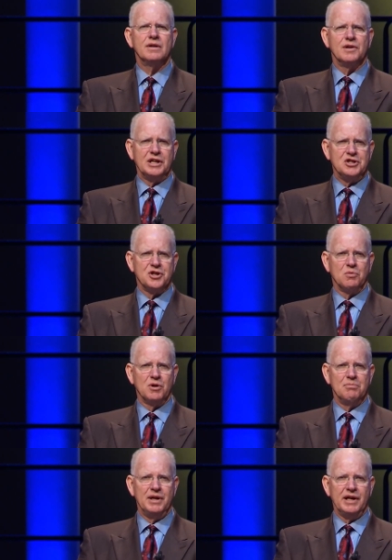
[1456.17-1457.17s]
Legion, we're
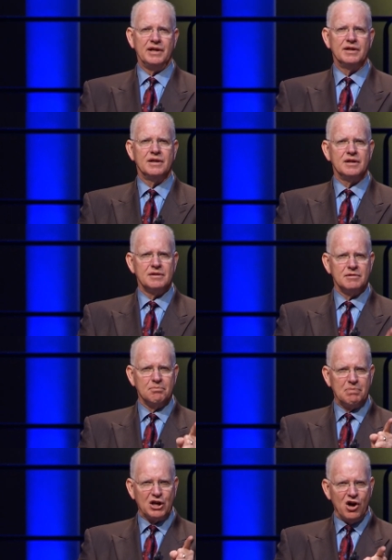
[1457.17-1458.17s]
many.
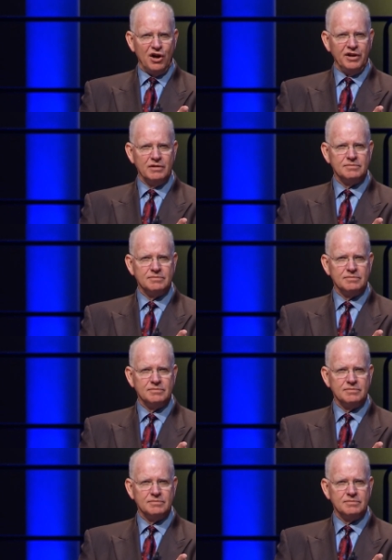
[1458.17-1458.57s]
Begone.